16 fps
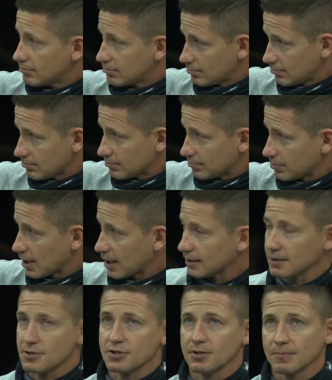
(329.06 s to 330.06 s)

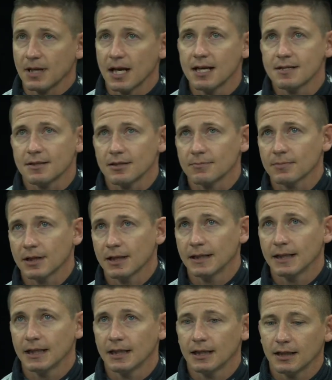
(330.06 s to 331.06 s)
Bradley's gymnasium.
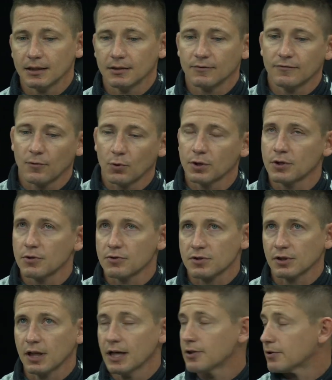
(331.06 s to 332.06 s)
And then 4
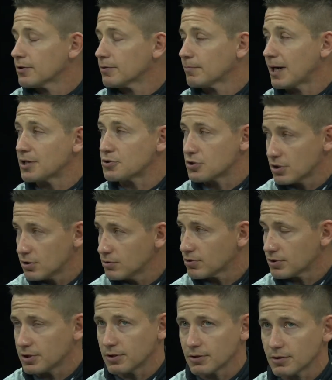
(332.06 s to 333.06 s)
years later, my
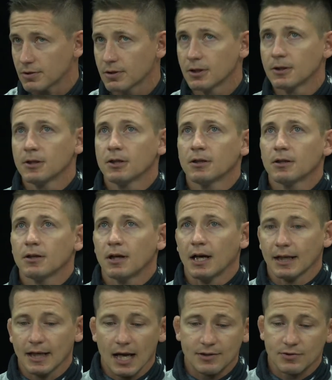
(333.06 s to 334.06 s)
junior year,
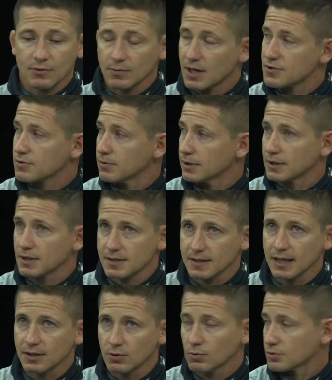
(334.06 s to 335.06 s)
I got to wrestle in the
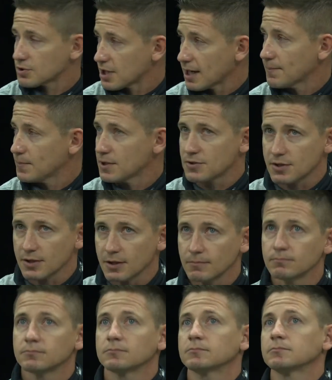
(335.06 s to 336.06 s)
state dual
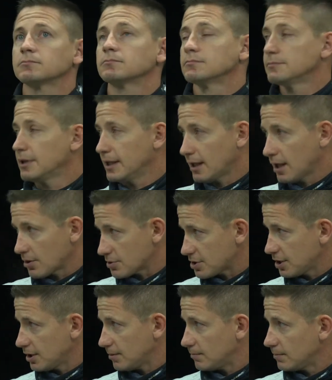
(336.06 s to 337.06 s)
championship in our
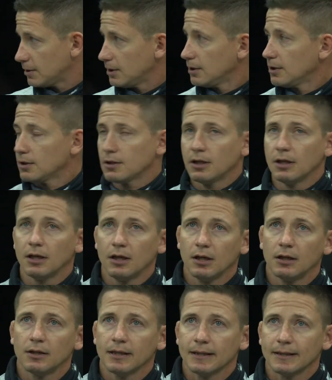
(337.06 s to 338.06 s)
gym.
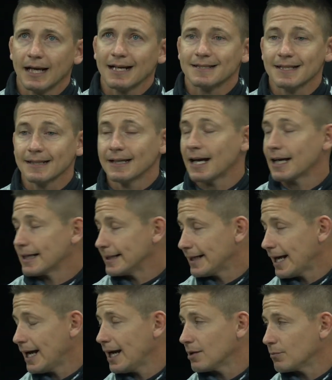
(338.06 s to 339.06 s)
In
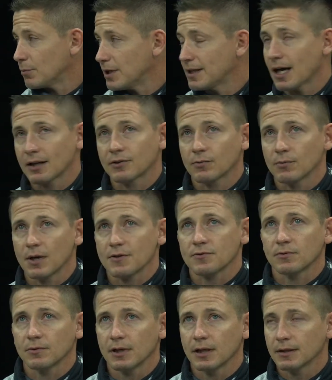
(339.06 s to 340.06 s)
1999, we got to
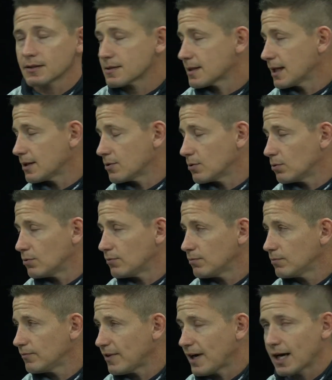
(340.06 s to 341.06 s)
wrestle in the state dual
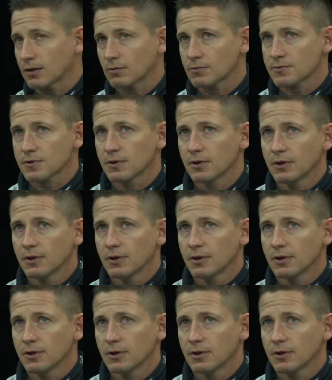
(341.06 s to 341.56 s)
finals